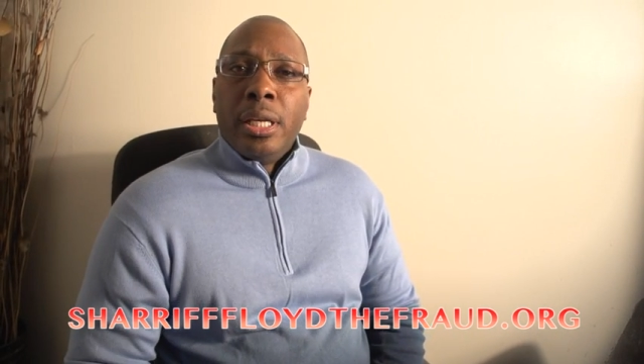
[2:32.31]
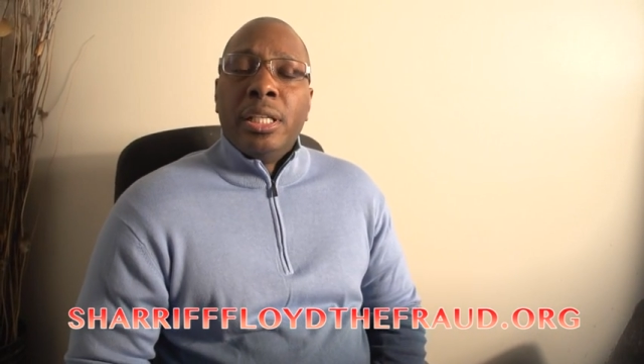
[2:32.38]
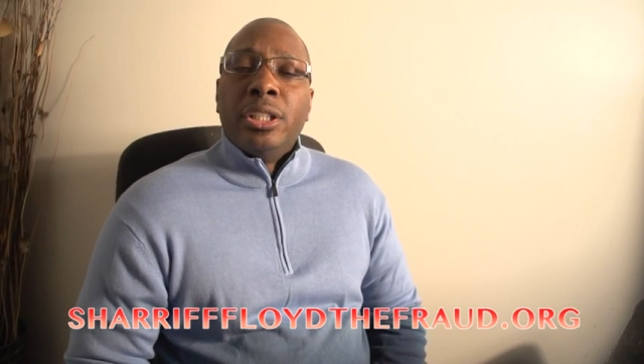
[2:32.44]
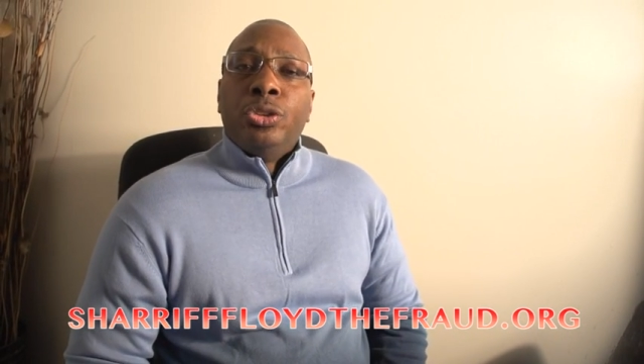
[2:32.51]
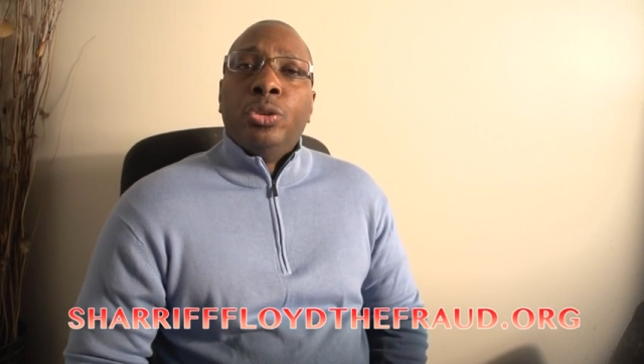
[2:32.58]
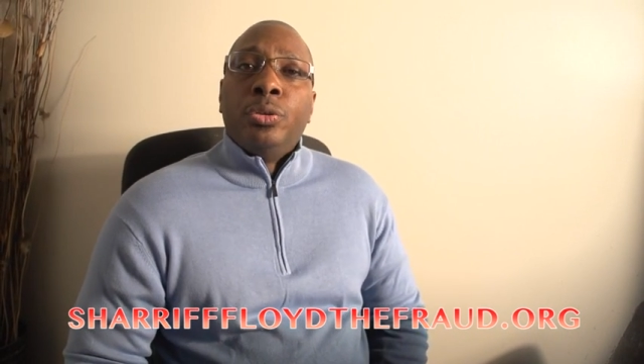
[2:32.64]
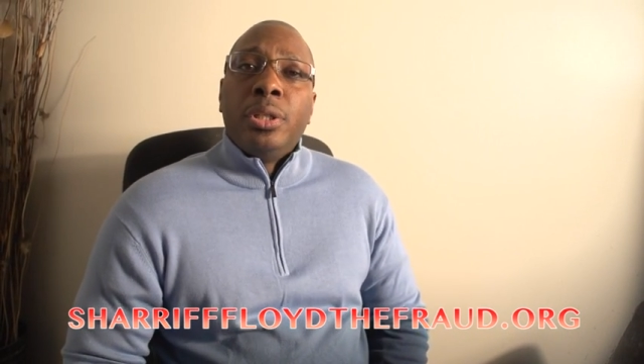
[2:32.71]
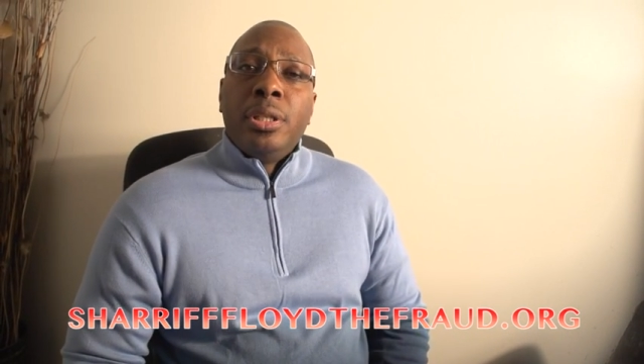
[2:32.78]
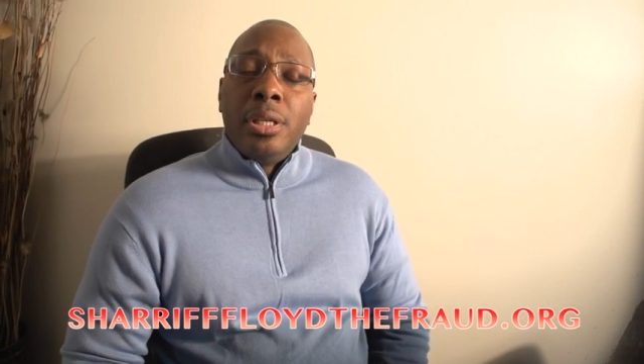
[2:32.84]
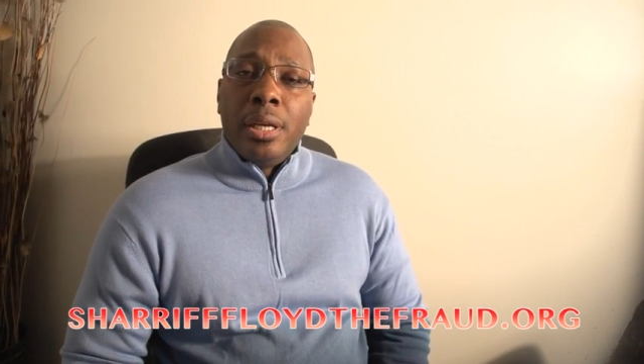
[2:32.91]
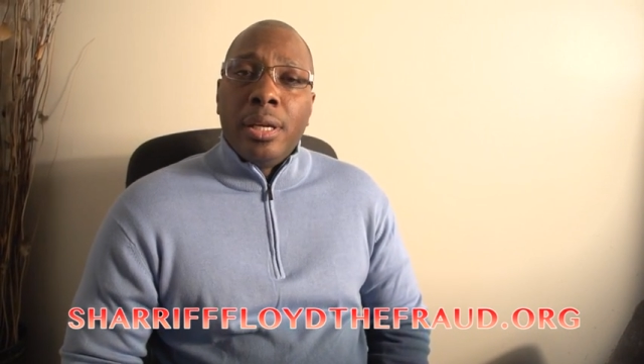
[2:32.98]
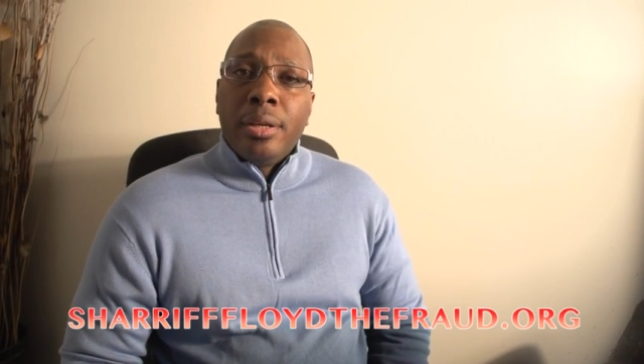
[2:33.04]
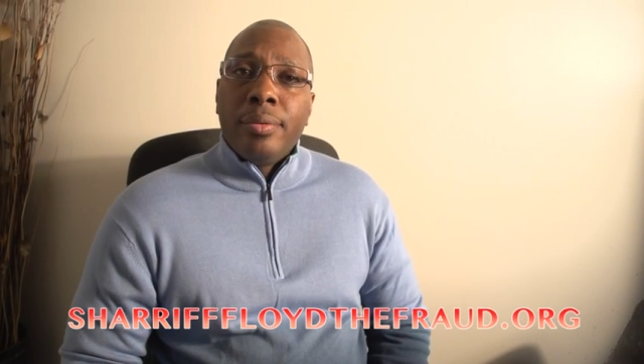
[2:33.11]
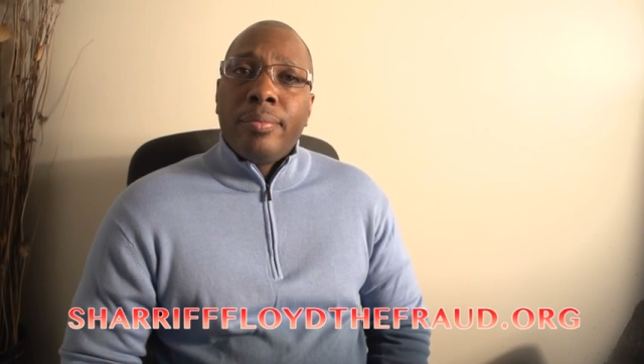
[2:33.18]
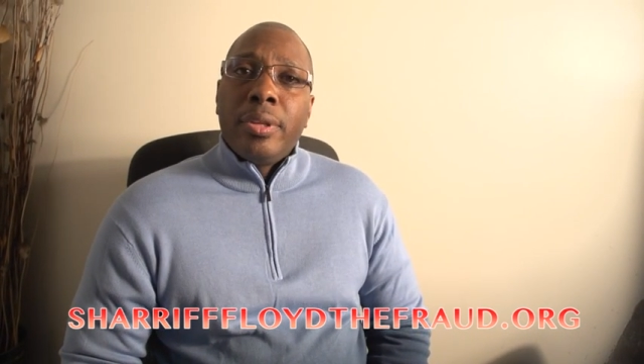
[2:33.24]
in his junior
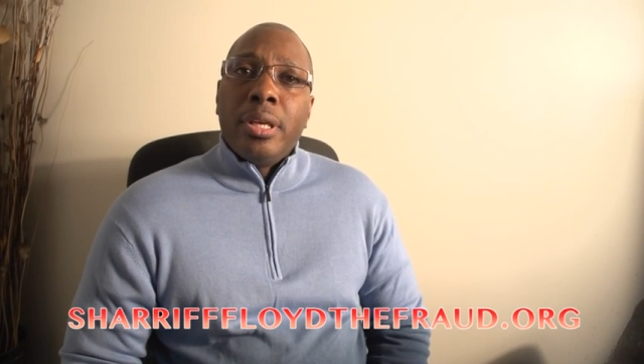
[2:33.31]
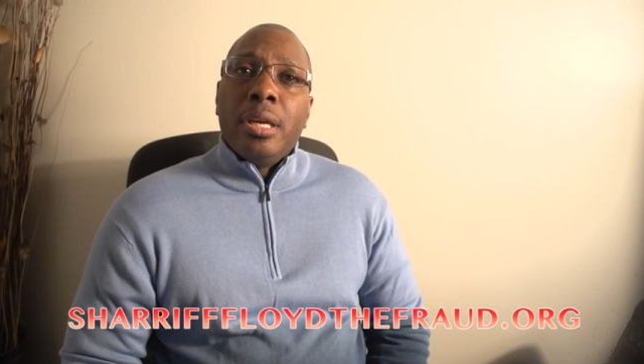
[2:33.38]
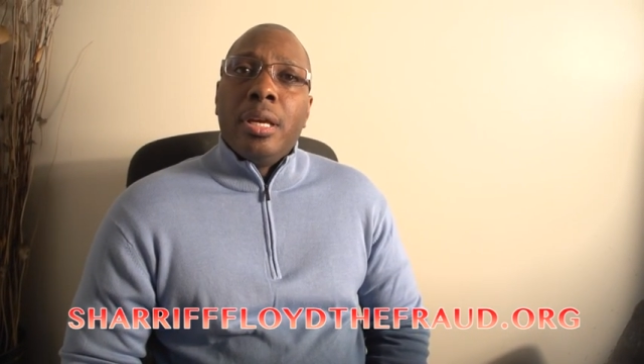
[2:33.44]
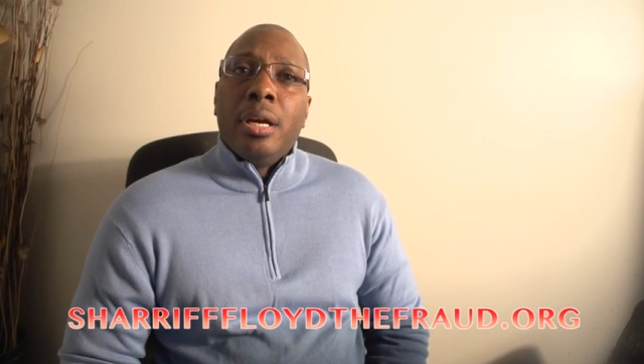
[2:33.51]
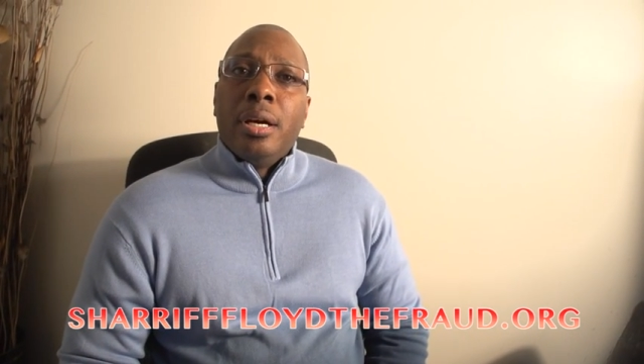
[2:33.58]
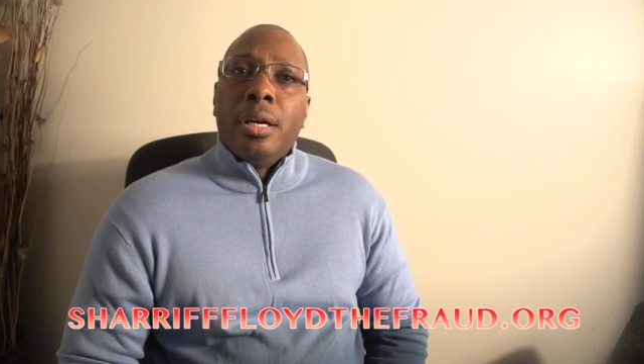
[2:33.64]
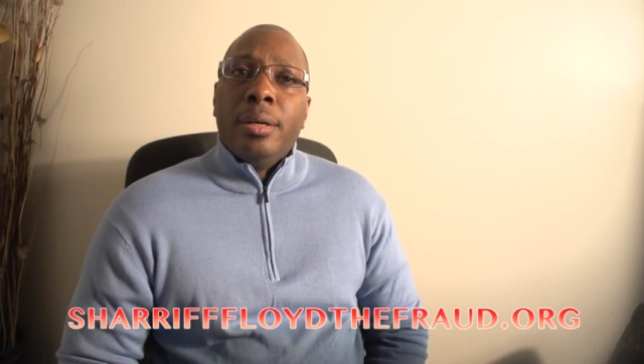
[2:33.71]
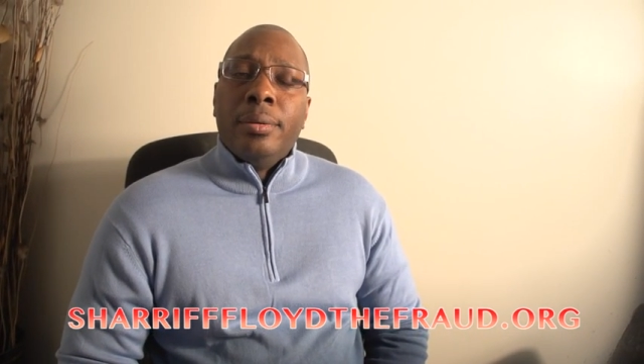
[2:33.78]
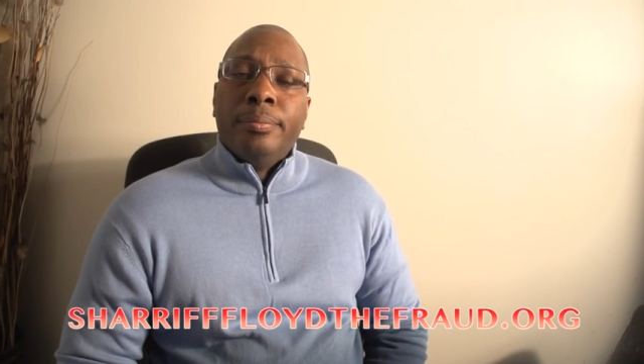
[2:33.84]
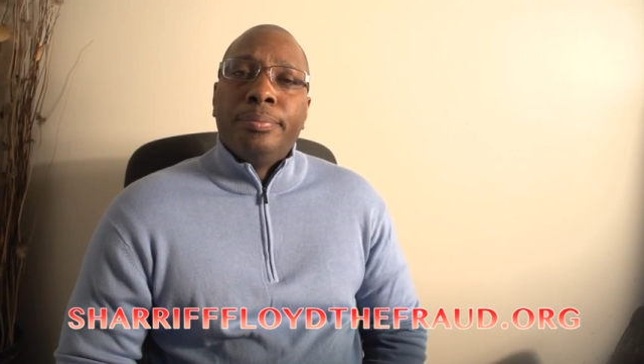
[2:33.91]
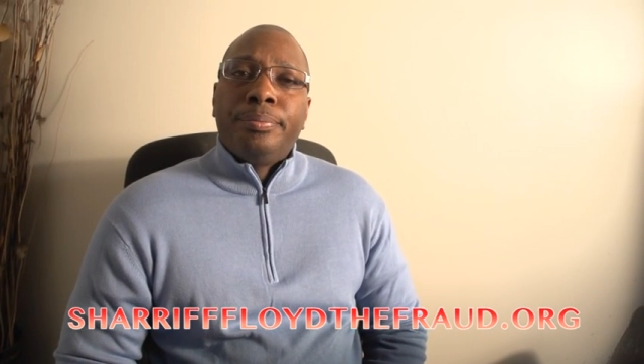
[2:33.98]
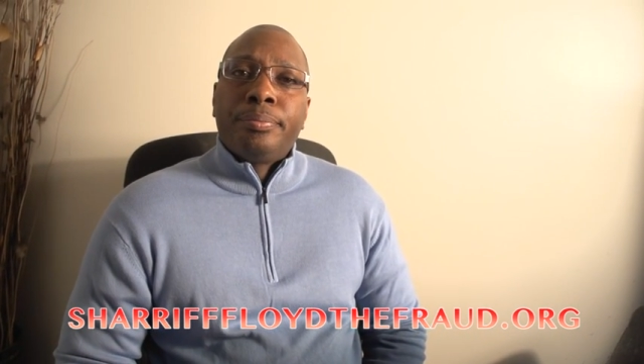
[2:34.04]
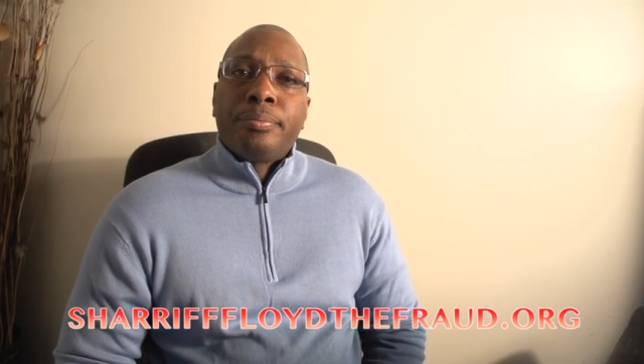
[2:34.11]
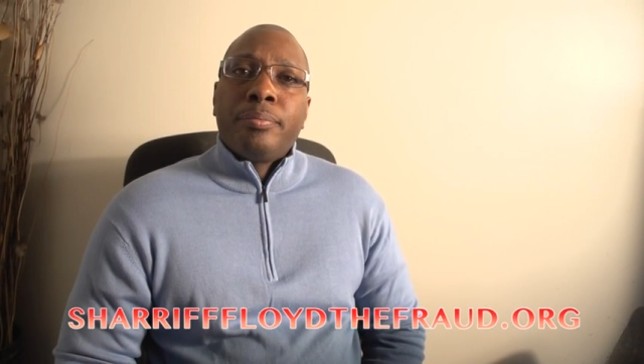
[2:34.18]
year. Yeah, um,